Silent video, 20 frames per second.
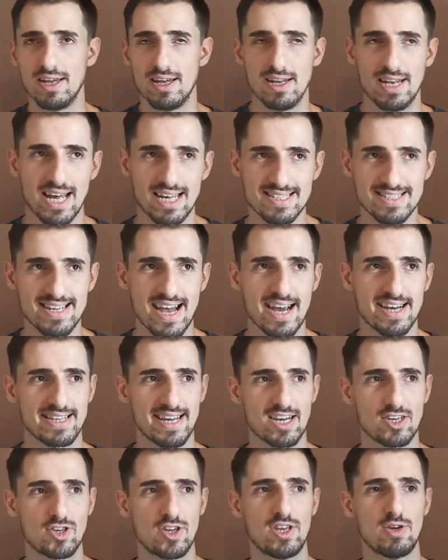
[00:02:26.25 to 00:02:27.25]
last night
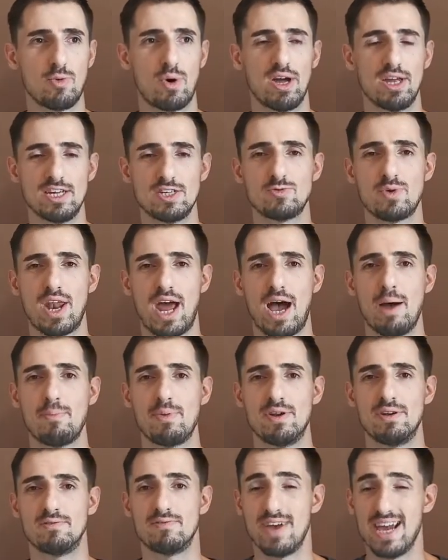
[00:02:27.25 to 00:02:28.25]
actually, what
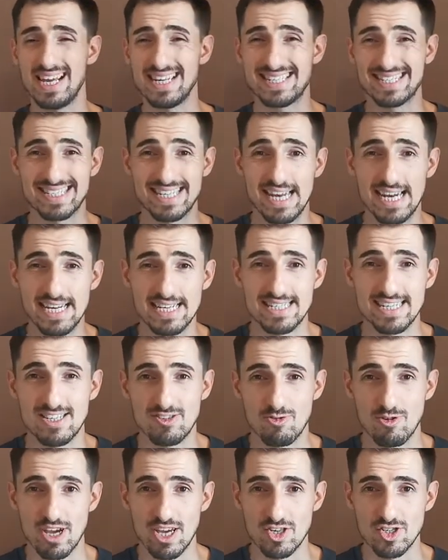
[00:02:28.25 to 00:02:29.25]
happened. Very silly
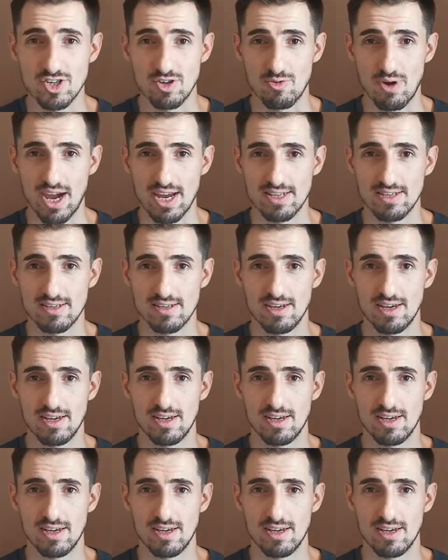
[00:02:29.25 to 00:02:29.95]
situation, right?